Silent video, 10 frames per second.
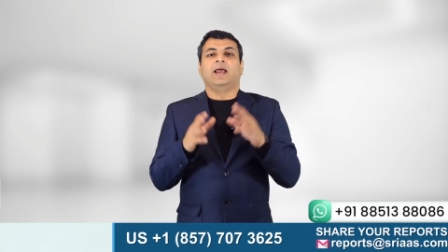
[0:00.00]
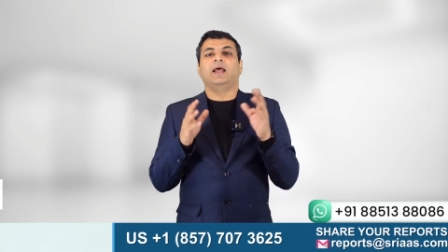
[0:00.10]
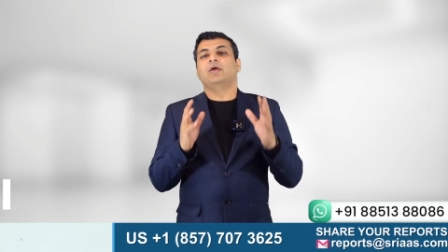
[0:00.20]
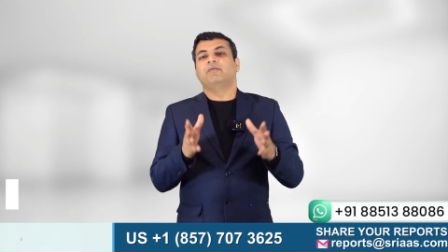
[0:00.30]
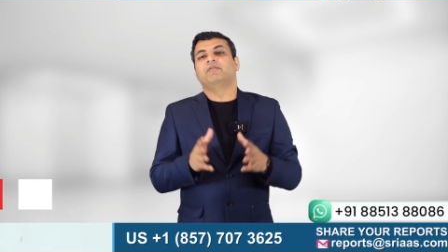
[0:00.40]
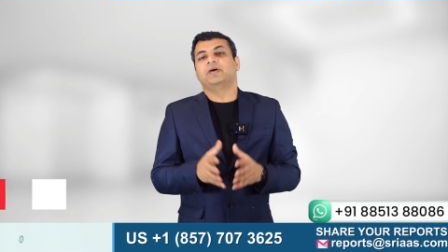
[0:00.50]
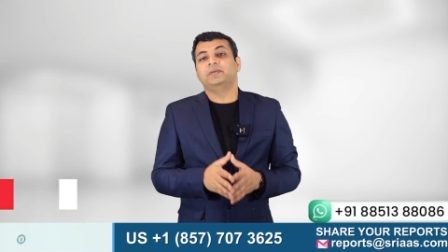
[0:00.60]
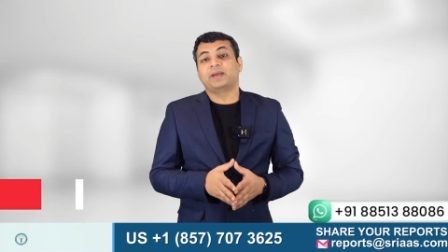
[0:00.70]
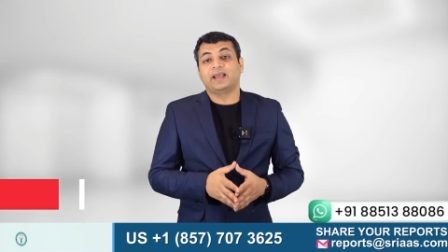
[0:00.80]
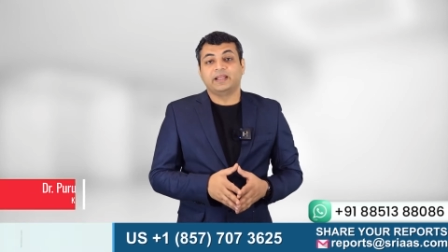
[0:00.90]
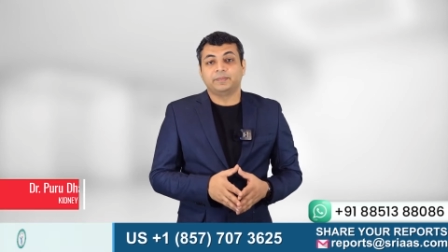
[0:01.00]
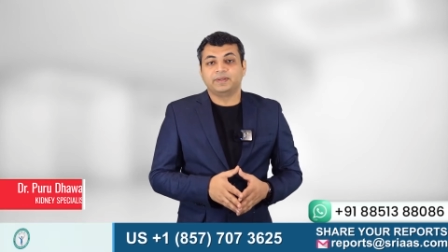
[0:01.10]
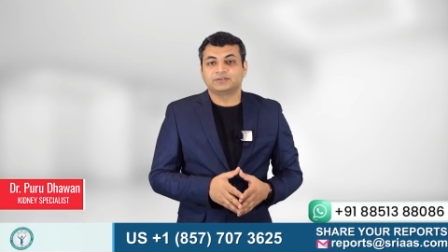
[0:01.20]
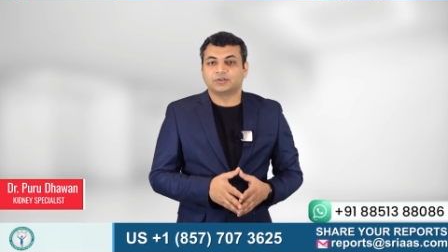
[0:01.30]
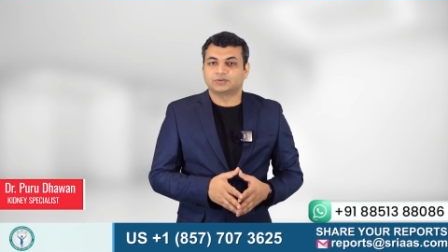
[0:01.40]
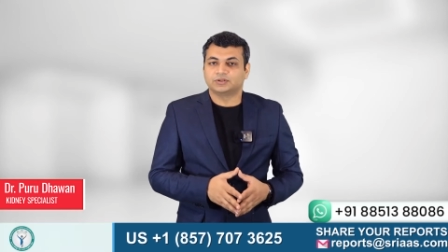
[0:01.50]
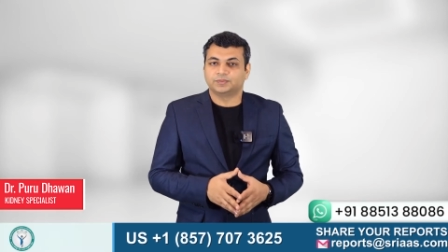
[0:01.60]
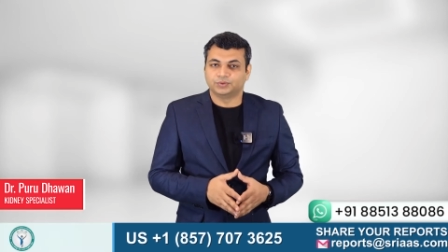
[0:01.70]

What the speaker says: Hello everyone, my name is Dr.